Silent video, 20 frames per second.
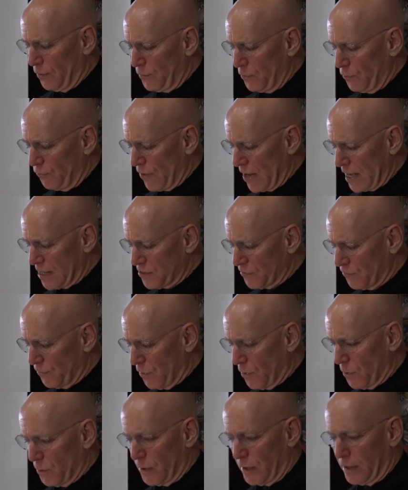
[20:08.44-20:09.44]
if you fast
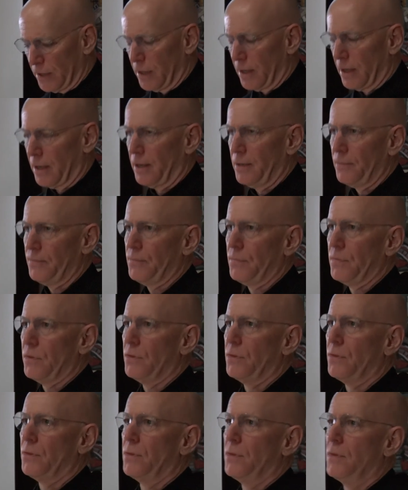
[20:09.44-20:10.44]
forward then,
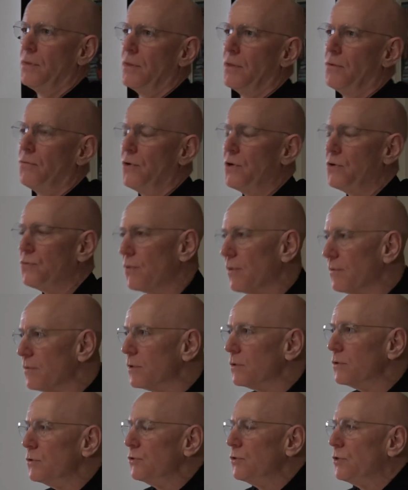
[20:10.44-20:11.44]
the French
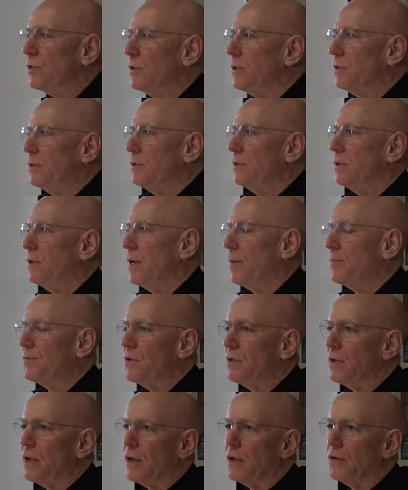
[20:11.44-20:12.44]
Revolution, the ups
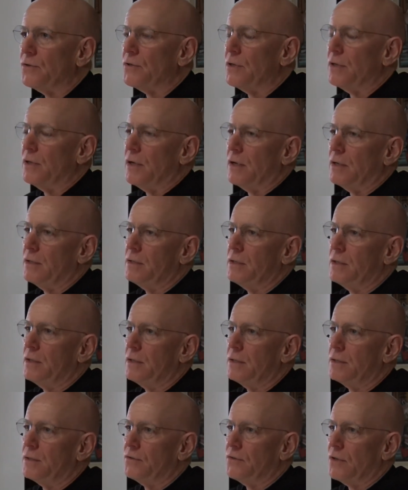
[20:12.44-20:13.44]
and downs of the
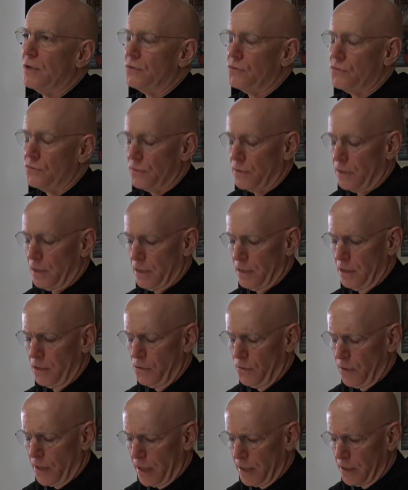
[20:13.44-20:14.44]
19th century, and then
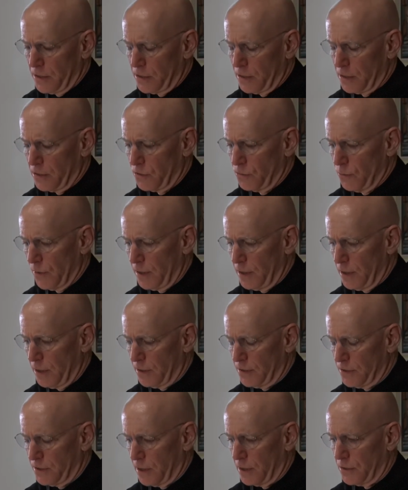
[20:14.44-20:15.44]
you get into the
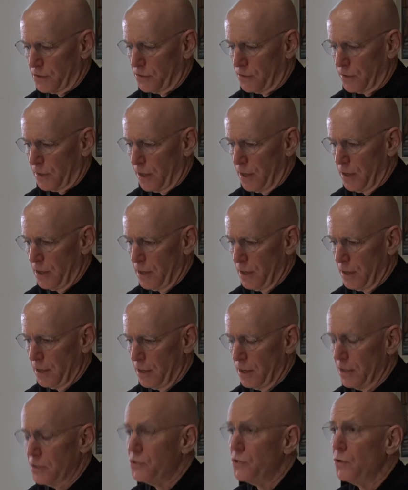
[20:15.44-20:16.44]
20th century
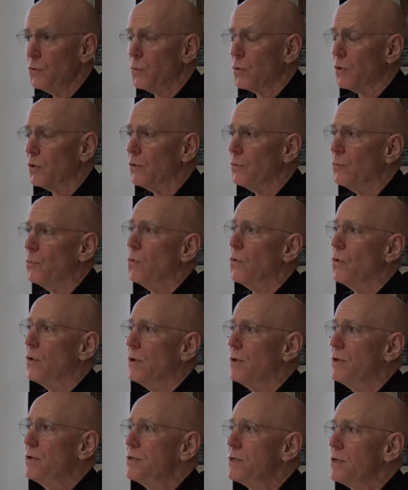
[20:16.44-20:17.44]
and two world
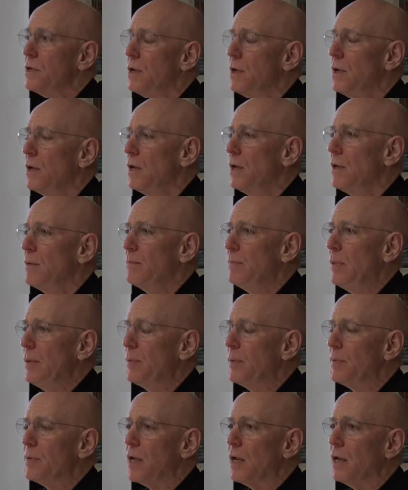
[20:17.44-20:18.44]
wars,
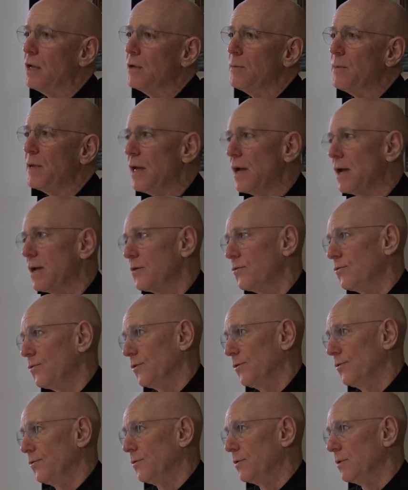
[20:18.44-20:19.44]
people began to be
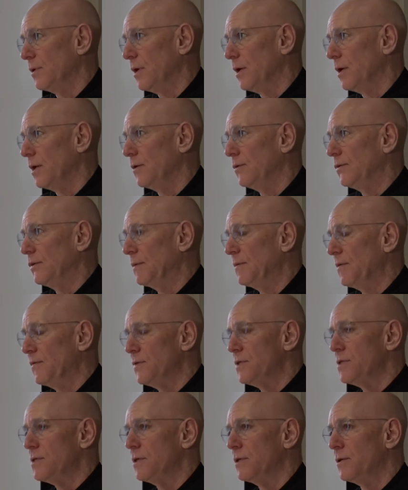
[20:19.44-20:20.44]
anxious. And some of
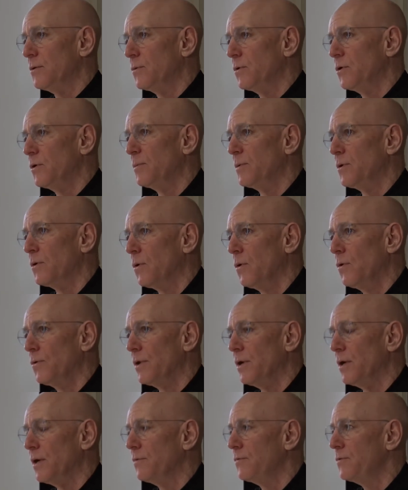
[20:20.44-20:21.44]
us in the room are old
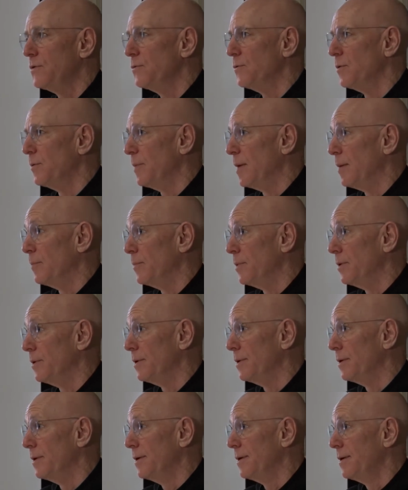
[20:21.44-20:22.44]
enough to
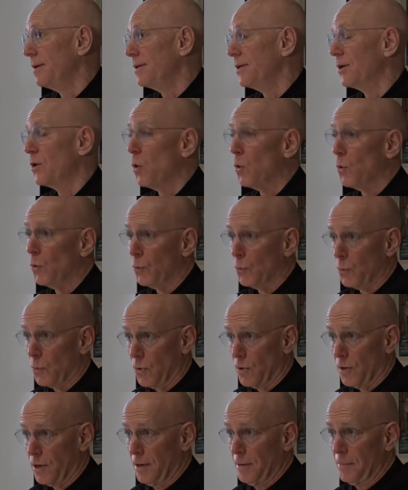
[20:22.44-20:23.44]
remember the Cold
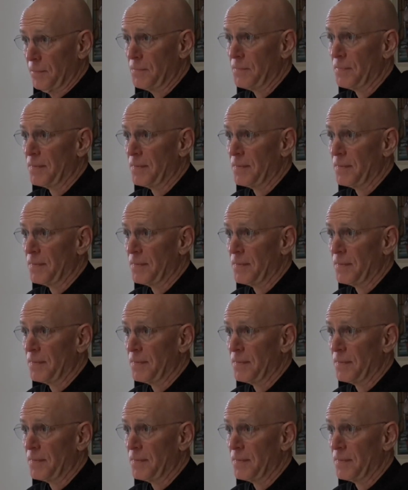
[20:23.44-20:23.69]
War